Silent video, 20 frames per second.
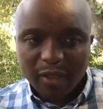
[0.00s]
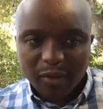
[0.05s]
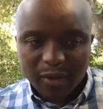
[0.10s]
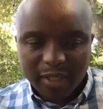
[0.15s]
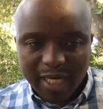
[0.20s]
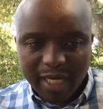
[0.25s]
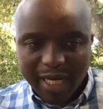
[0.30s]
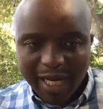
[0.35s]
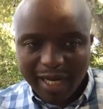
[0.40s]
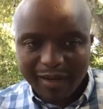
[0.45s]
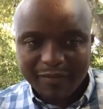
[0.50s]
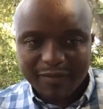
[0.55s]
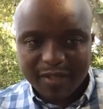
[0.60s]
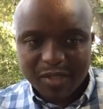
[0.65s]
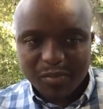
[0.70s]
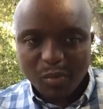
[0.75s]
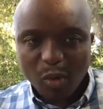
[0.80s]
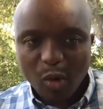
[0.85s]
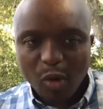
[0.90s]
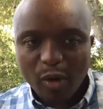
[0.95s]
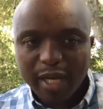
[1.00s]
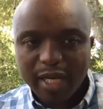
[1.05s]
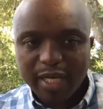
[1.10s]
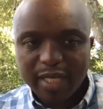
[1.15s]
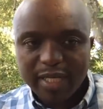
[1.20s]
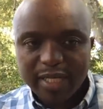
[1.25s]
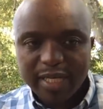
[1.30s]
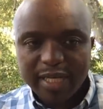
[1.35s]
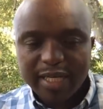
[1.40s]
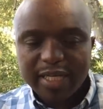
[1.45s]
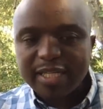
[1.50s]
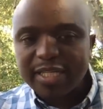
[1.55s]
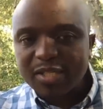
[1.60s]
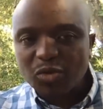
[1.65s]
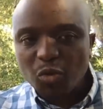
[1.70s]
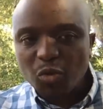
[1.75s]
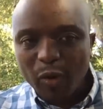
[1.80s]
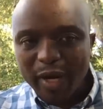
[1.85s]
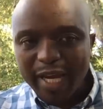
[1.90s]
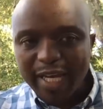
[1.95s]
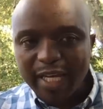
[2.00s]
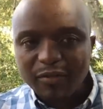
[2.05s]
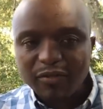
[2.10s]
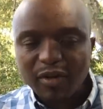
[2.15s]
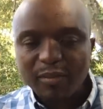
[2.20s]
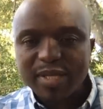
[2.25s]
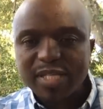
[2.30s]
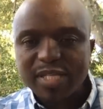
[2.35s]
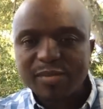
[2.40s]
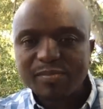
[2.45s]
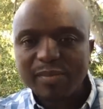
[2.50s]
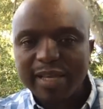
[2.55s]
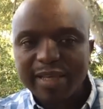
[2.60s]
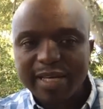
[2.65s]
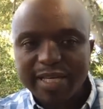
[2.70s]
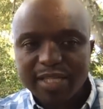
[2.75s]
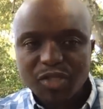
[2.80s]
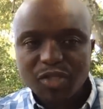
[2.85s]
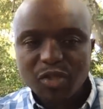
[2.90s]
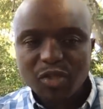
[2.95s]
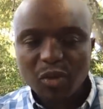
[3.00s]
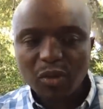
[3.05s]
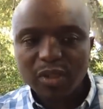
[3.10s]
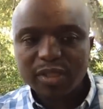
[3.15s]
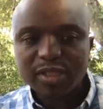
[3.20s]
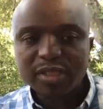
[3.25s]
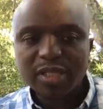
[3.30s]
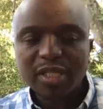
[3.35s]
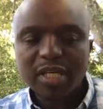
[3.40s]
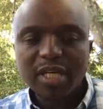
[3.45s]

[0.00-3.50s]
or the calf is born and then it's weaned from its mother and sold,